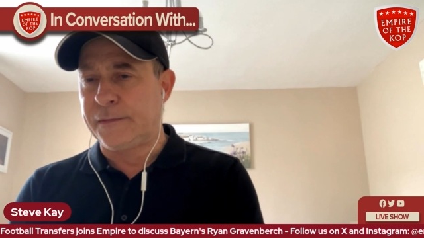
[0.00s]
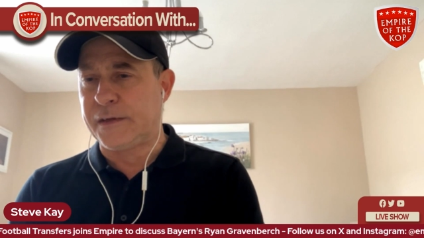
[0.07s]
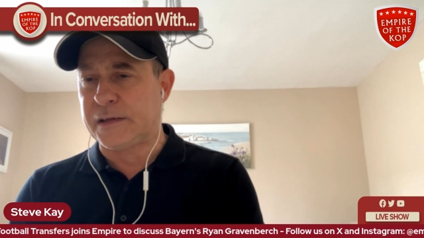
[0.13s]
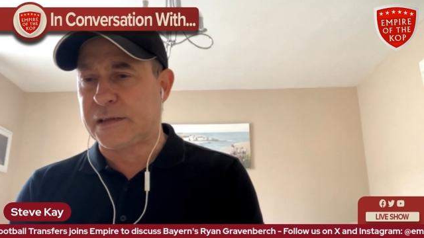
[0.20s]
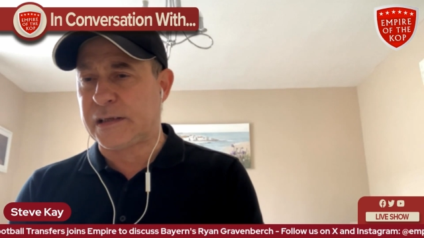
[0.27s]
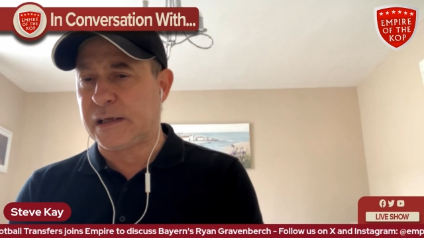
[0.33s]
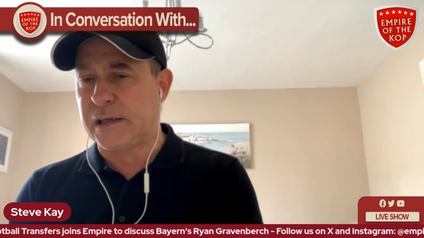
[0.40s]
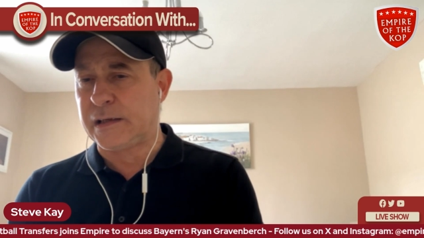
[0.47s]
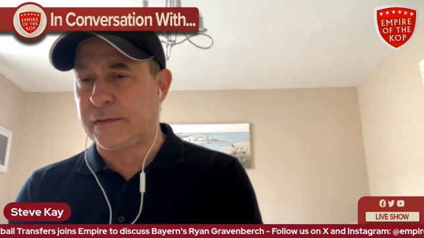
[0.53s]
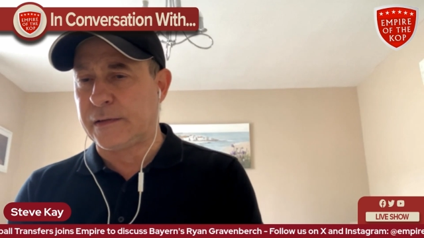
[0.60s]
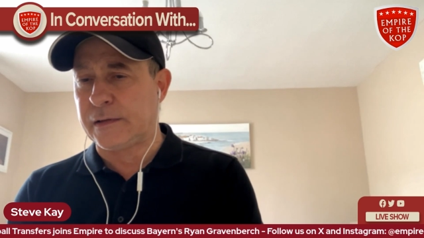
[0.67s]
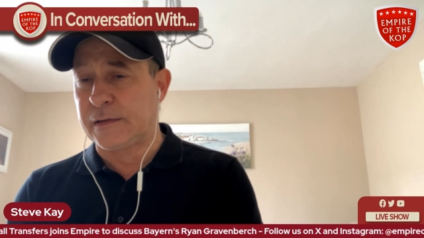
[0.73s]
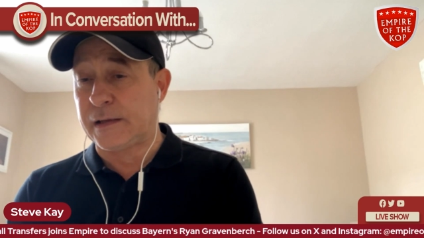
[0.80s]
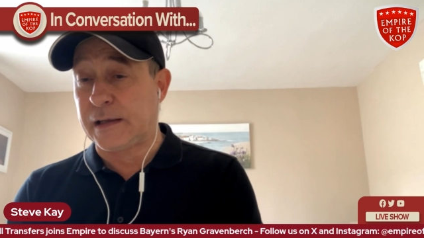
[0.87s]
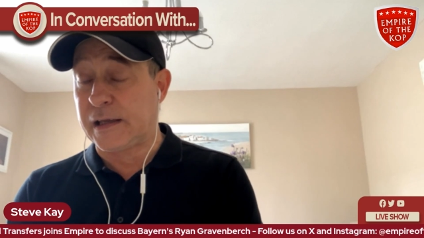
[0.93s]
that
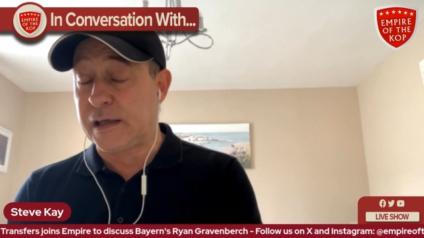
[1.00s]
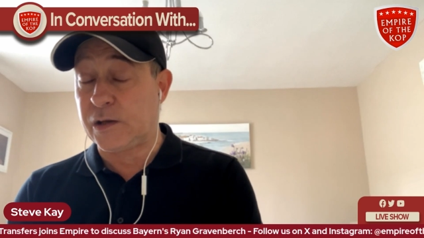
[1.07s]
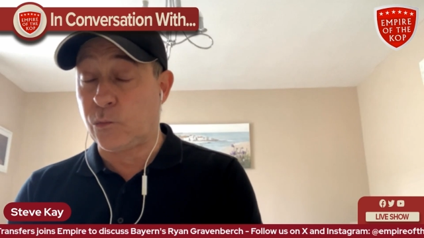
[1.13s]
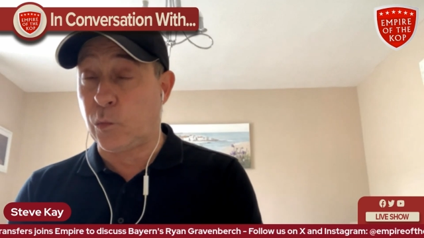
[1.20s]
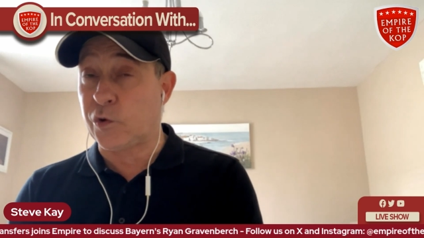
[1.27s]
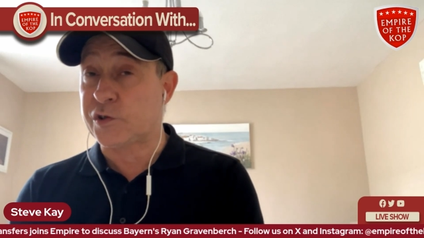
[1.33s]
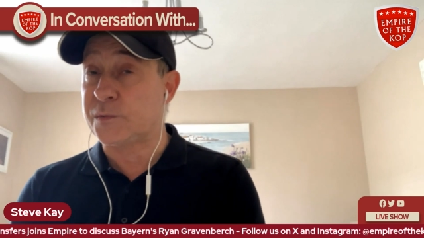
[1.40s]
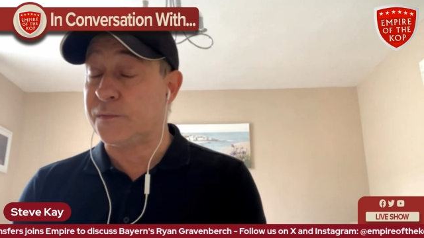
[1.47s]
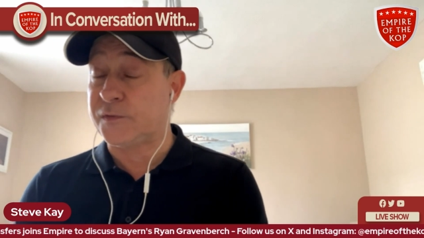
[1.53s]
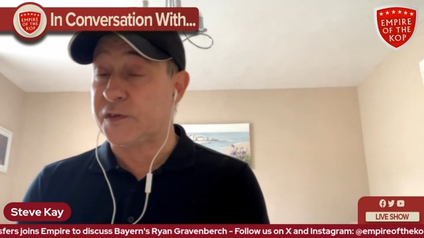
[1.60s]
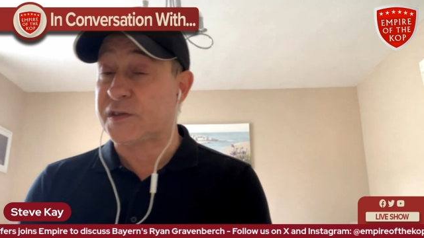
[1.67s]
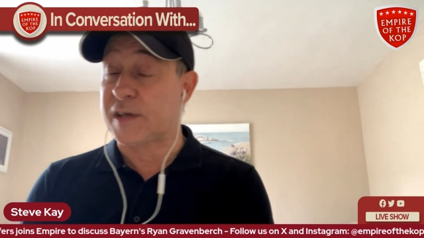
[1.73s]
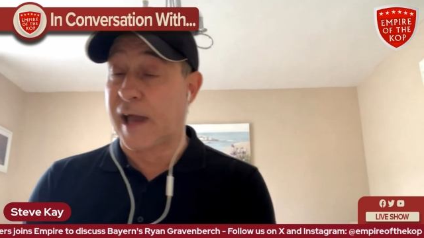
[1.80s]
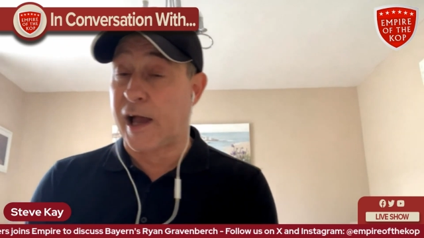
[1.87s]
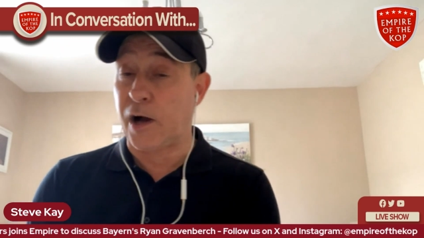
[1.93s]
he wasn't for
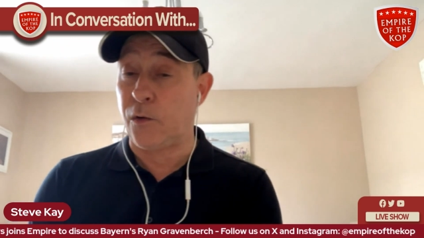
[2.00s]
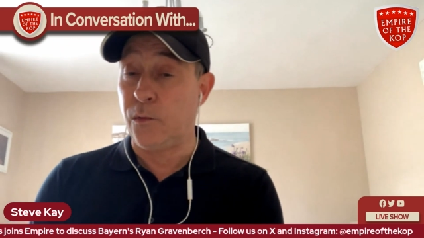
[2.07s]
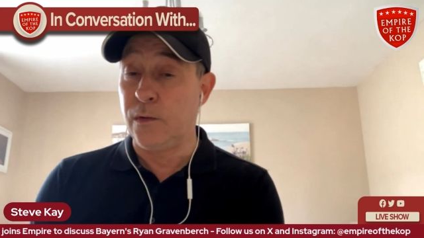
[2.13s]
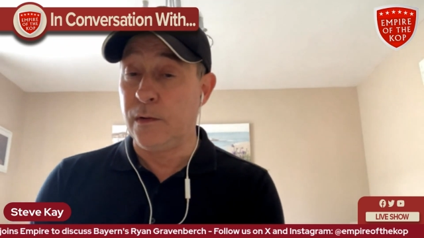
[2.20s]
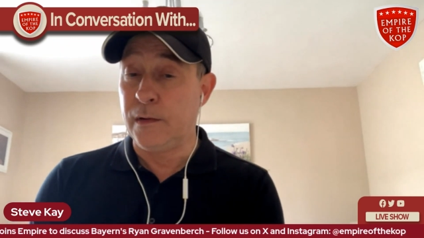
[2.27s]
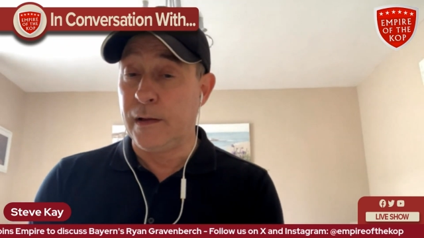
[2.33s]
sale.